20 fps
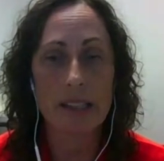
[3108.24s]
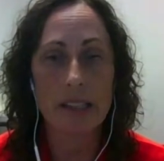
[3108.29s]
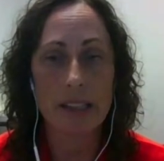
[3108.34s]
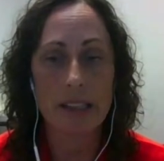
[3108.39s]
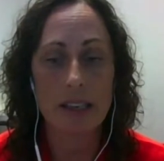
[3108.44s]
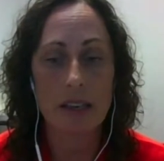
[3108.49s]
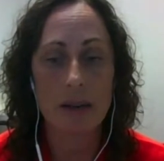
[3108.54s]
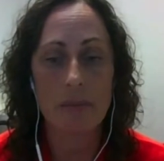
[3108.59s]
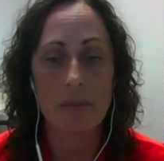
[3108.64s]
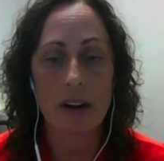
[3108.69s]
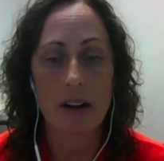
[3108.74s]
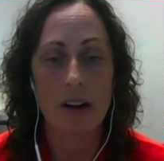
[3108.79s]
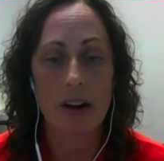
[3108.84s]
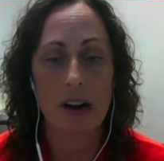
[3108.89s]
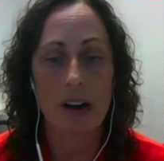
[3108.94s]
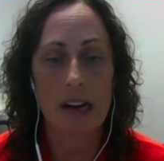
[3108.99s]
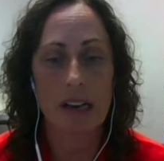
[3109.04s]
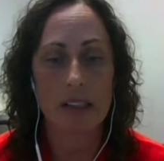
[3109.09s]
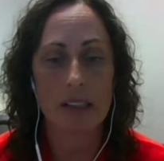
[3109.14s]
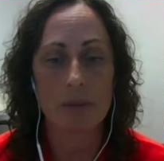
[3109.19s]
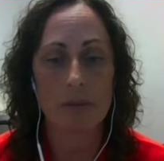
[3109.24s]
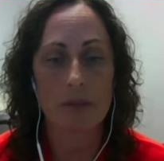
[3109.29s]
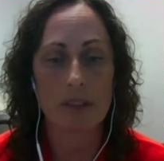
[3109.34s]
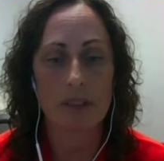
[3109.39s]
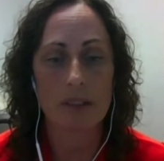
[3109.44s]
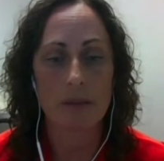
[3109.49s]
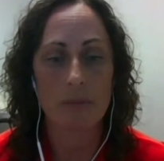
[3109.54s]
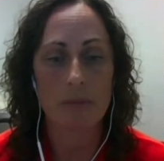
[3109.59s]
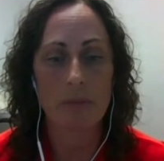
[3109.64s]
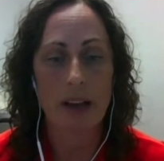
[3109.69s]
thing about
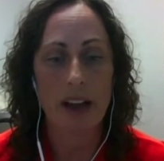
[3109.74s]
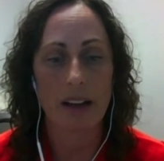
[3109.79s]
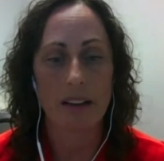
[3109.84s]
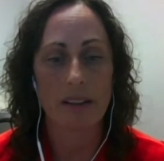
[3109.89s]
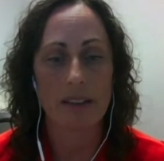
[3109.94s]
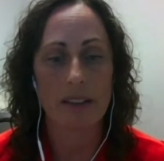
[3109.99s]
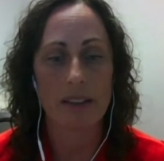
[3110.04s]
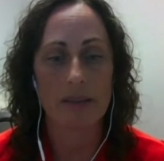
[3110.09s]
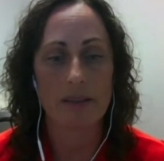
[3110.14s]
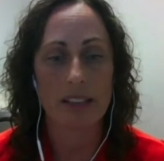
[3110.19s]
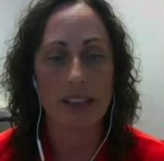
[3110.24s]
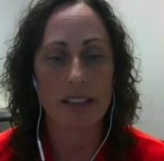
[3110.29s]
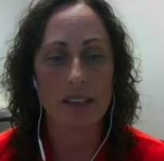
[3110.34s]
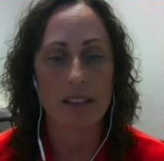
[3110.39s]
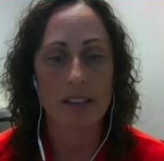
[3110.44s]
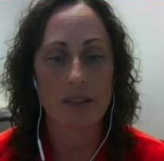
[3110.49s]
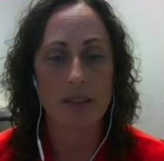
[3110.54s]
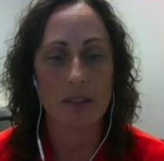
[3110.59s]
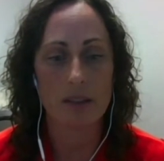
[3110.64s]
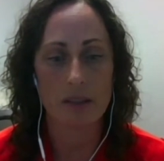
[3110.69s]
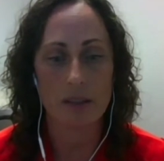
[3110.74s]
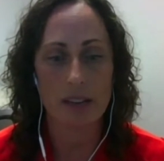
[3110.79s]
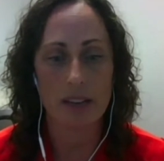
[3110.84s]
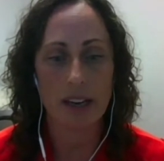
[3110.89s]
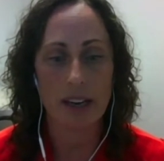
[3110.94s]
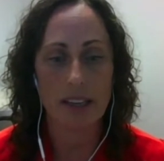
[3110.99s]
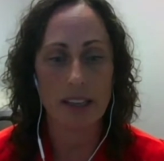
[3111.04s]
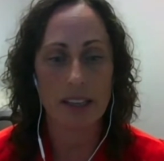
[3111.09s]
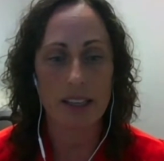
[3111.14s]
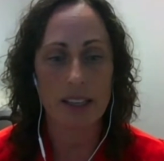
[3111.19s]
hospice and palliative care is you
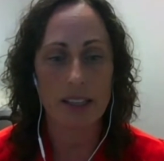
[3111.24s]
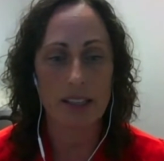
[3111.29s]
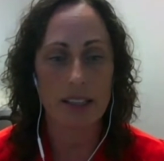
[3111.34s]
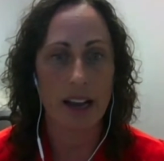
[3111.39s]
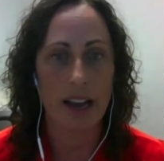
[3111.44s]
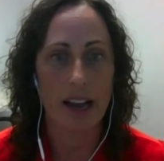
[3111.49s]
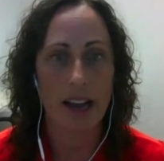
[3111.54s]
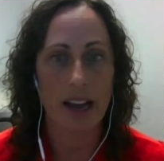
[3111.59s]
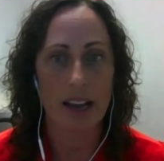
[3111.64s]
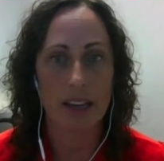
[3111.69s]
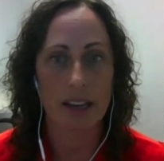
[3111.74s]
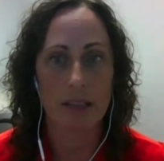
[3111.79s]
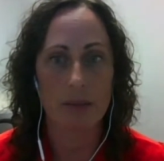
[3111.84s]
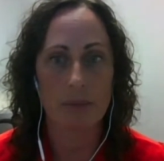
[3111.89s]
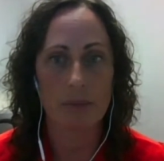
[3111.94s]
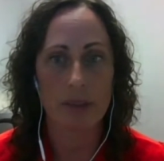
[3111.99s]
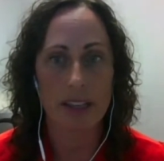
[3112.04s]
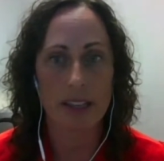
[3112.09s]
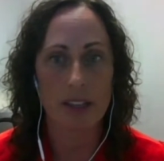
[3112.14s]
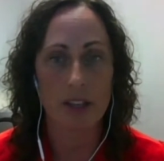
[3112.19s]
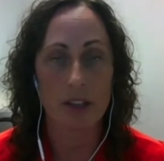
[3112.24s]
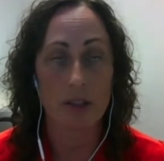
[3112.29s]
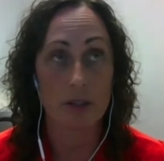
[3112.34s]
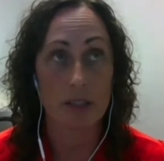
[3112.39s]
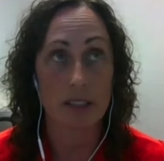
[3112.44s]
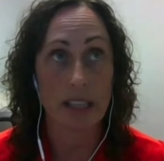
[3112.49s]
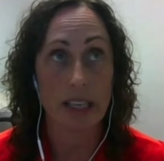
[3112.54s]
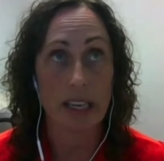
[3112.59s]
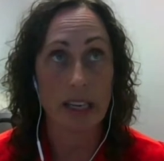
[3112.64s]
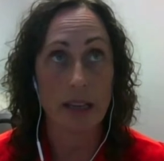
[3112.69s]
kind of get to handpick your
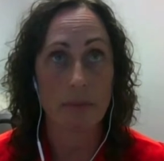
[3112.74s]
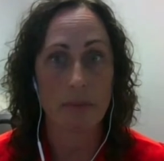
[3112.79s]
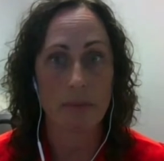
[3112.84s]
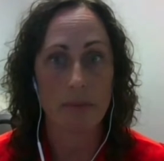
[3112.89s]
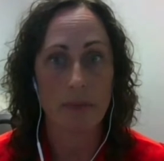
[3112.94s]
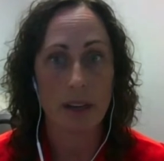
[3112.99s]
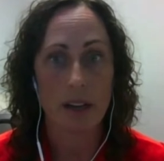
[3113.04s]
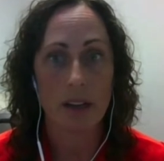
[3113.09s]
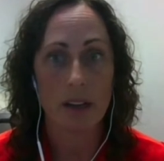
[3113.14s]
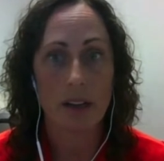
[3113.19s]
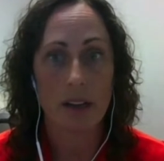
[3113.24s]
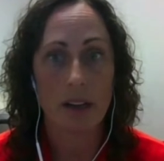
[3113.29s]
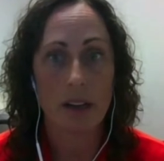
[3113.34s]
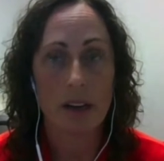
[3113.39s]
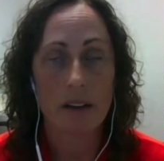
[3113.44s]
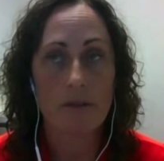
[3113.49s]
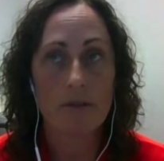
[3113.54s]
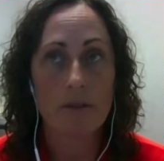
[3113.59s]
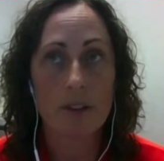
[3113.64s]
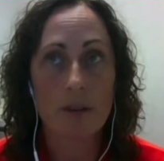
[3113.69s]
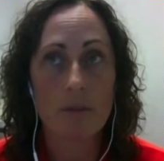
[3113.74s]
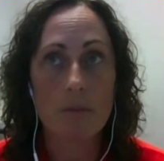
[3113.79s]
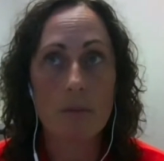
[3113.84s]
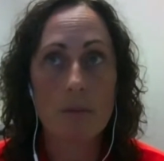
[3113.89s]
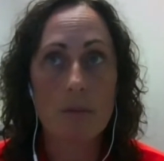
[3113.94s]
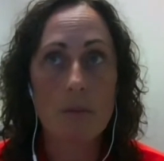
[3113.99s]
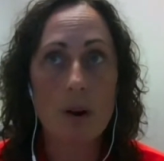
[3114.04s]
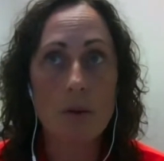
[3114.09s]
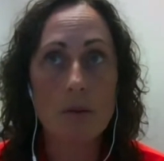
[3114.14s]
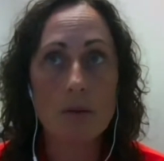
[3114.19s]
team. For
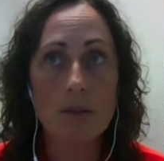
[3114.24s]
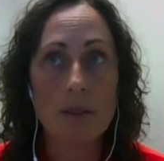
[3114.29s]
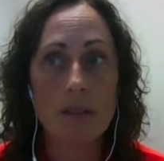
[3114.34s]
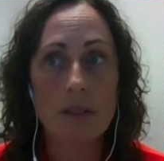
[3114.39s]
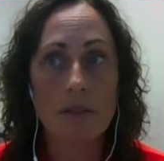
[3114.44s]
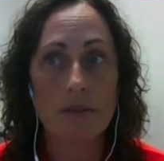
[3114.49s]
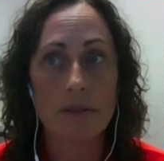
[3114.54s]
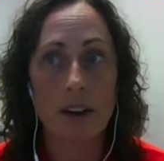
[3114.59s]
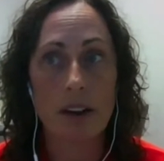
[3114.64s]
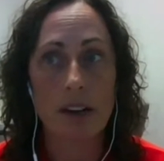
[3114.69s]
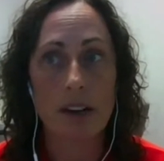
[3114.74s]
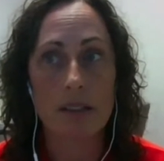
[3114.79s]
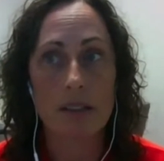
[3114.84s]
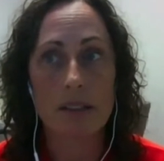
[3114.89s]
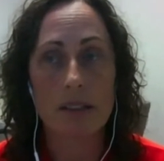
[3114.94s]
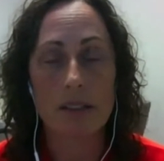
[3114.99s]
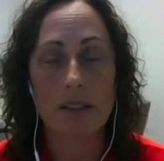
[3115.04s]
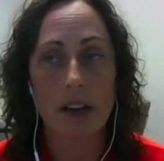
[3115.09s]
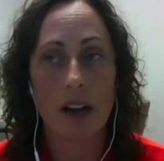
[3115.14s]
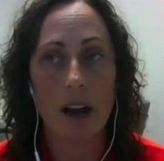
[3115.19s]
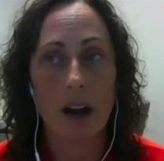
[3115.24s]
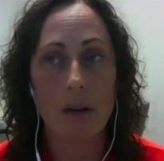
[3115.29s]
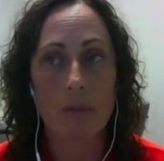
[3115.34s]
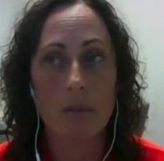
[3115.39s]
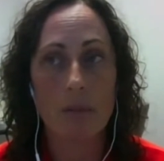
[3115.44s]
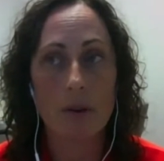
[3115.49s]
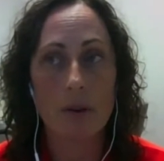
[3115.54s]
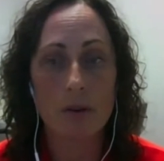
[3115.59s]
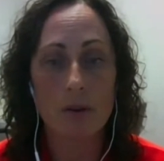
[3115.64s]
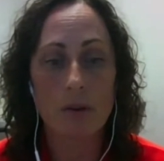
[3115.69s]
most of us
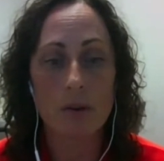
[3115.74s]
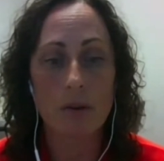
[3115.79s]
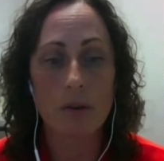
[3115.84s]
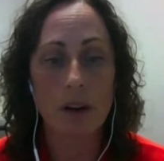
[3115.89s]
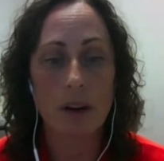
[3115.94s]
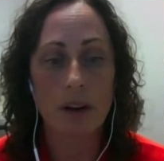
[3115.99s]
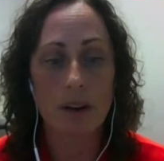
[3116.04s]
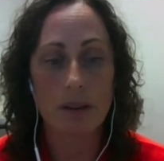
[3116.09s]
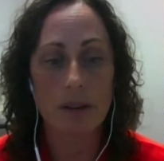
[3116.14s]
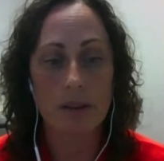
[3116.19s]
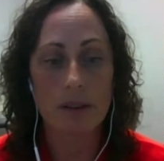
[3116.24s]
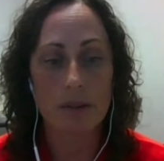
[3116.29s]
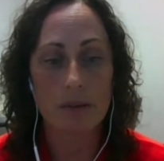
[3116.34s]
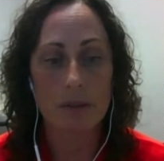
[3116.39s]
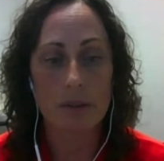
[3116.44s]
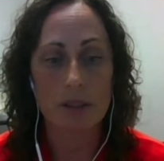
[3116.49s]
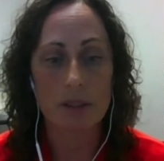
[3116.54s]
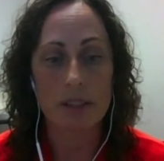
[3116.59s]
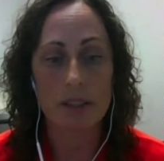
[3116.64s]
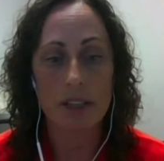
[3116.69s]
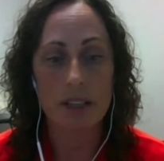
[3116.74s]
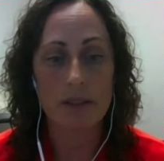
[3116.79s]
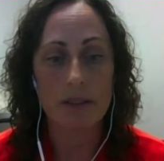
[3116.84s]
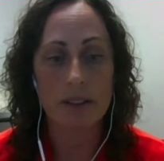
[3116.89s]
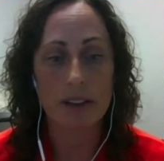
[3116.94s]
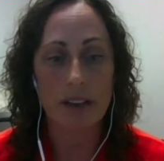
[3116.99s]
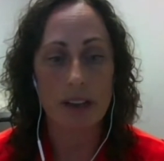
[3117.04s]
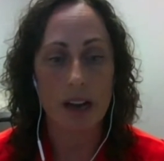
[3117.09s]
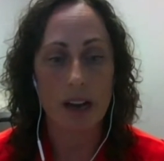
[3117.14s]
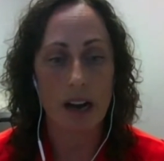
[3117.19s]
who are
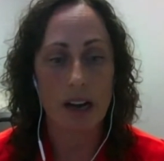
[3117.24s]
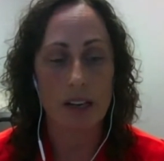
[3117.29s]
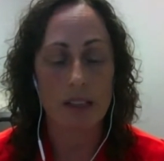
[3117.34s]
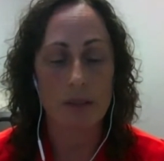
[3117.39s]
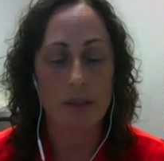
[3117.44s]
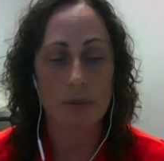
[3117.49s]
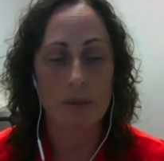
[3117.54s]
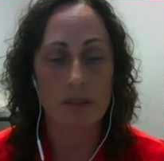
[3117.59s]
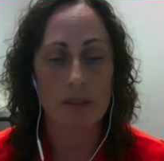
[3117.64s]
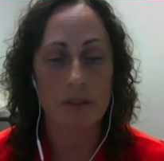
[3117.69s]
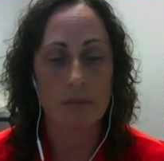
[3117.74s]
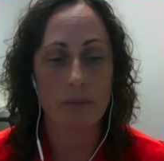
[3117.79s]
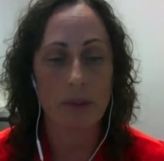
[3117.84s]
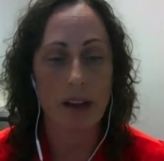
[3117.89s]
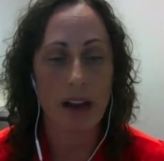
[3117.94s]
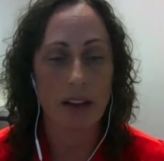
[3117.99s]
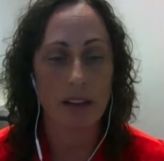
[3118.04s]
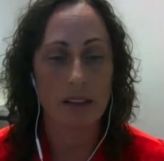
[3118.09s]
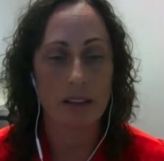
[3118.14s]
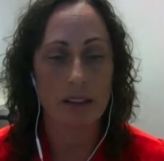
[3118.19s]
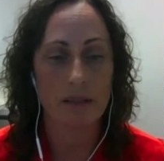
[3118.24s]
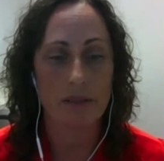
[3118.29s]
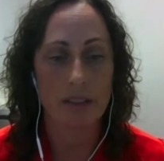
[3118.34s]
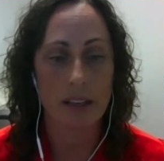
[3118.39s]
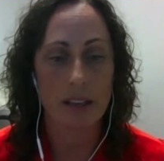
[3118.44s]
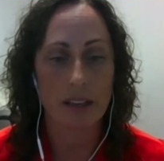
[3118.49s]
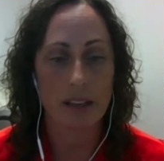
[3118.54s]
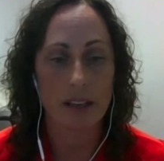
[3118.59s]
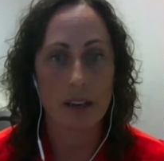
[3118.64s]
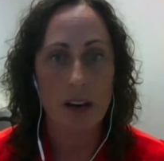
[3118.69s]
receiving hospice and palliative
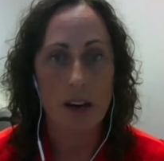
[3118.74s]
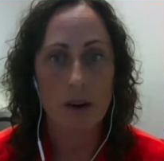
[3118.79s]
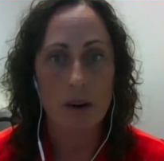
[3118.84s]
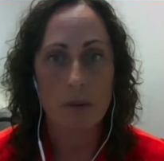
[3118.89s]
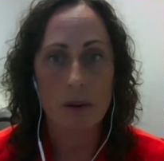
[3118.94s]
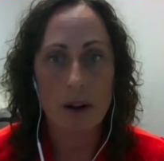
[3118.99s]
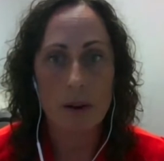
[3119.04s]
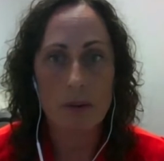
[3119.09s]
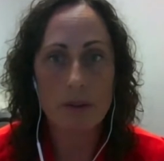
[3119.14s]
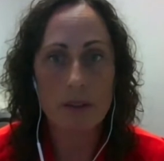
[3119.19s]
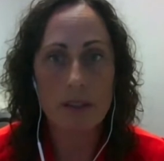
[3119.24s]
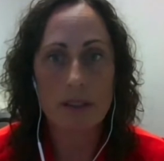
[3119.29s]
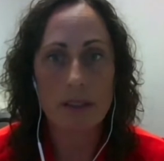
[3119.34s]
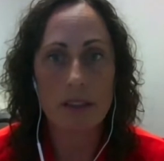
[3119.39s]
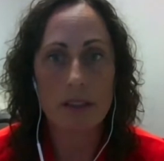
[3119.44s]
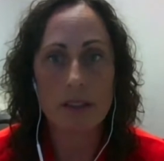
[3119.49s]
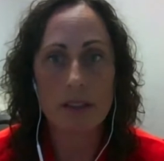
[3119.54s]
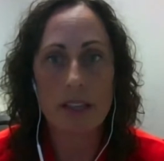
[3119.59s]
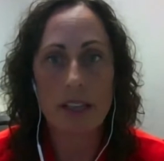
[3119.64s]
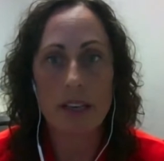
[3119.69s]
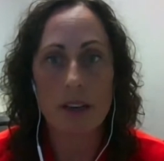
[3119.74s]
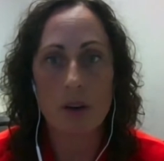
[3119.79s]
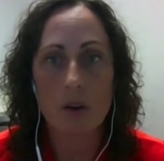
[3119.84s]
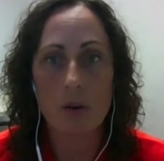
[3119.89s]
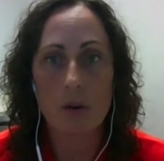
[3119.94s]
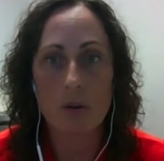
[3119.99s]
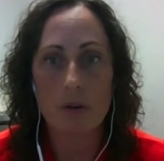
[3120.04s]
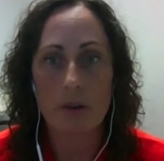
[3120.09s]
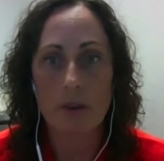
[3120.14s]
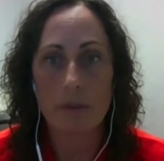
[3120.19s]
care, we always still need a
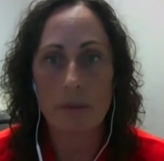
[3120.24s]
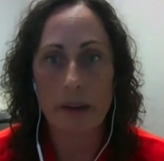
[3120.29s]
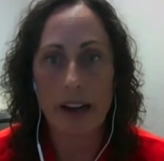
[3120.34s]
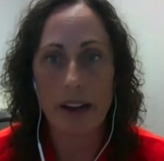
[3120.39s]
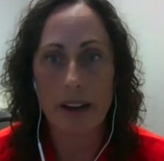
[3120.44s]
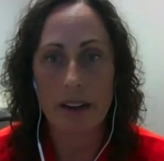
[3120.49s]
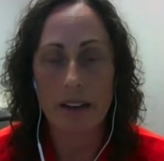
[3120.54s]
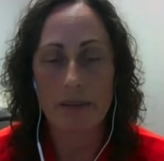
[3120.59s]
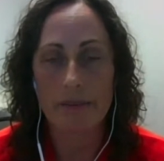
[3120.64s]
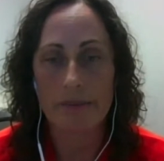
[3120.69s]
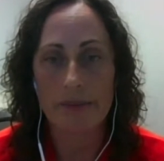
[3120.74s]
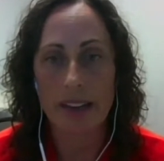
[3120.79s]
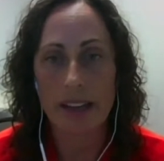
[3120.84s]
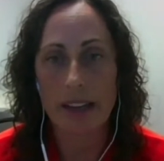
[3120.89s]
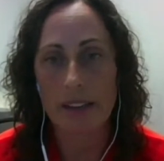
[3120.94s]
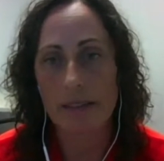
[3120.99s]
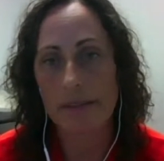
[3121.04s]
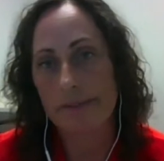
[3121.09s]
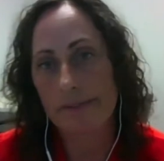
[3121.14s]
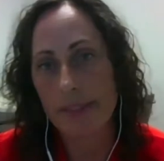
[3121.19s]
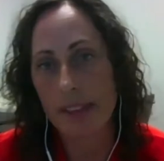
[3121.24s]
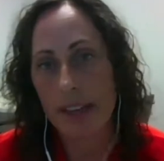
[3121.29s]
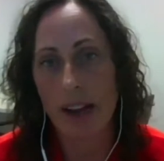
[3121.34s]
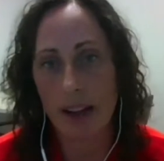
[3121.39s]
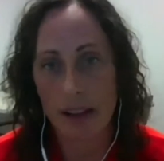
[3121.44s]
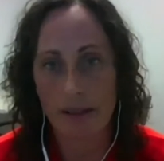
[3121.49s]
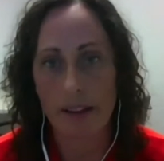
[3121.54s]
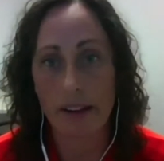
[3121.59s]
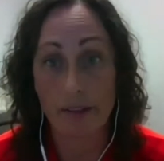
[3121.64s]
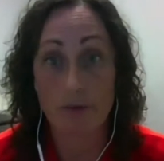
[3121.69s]
quarterback. And
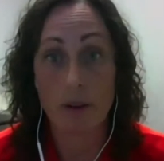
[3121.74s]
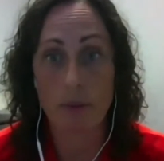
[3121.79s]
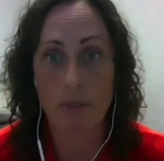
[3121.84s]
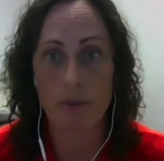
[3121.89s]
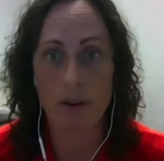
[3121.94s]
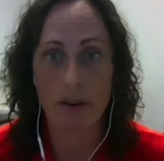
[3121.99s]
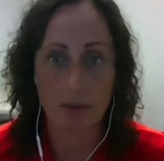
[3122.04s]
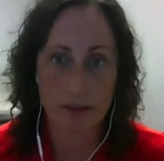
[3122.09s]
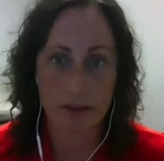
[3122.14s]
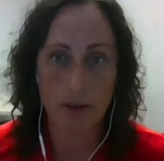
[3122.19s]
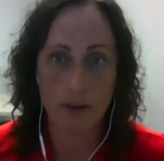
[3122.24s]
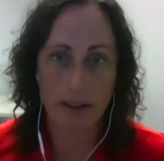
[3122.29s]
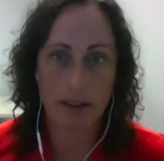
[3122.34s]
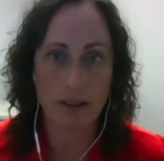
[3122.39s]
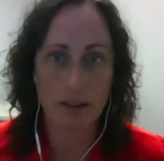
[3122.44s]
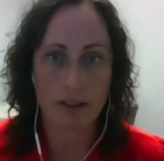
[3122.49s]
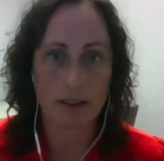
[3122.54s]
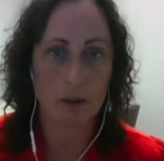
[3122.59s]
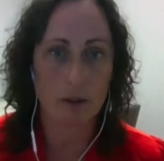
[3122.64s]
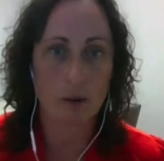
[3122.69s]
I like football, so I call it a